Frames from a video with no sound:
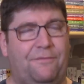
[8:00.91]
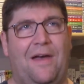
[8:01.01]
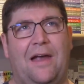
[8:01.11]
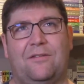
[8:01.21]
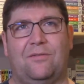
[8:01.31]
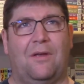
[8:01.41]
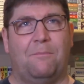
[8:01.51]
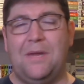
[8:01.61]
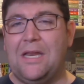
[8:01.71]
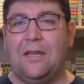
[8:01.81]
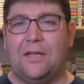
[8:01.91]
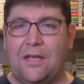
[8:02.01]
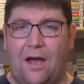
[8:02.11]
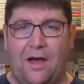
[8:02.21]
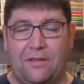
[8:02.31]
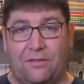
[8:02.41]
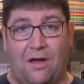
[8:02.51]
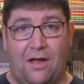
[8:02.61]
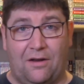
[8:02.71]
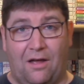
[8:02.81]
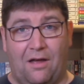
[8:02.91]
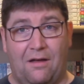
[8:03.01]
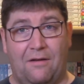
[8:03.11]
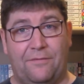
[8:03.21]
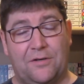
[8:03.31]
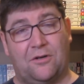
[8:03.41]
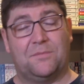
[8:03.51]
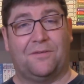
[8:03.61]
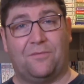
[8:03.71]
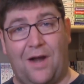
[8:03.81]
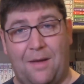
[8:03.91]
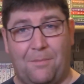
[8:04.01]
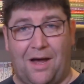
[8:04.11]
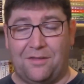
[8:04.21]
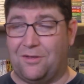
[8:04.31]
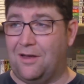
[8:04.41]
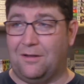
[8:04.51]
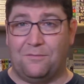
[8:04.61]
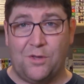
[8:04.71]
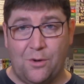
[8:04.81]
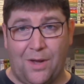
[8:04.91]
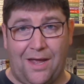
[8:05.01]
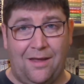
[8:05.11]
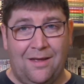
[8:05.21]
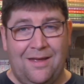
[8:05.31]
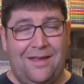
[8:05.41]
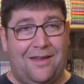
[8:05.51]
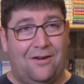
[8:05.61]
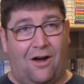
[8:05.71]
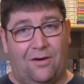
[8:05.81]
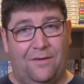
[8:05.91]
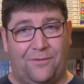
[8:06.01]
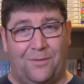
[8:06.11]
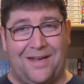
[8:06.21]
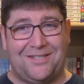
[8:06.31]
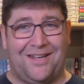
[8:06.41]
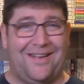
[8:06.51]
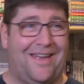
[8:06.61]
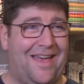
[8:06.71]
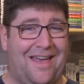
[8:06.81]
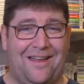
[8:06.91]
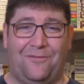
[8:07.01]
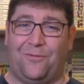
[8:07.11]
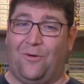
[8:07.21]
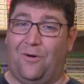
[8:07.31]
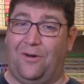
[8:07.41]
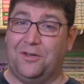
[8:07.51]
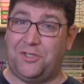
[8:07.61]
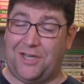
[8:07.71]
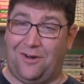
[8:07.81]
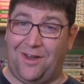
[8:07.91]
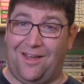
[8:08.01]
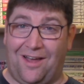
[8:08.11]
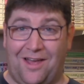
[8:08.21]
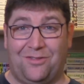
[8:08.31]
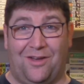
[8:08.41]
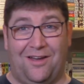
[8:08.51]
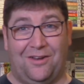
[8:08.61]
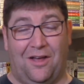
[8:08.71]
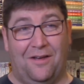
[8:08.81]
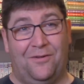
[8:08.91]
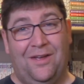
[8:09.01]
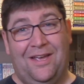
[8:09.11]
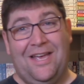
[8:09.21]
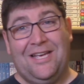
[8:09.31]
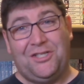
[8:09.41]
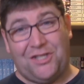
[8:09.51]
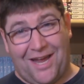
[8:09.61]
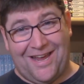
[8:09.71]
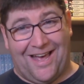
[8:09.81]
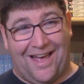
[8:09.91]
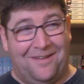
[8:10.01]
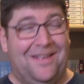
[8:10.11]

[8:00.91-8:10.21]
fact, immediately I thought of, in terms of Rem, I thought of Yue in Ari Ferretta, and for Shara, I thought of Shea.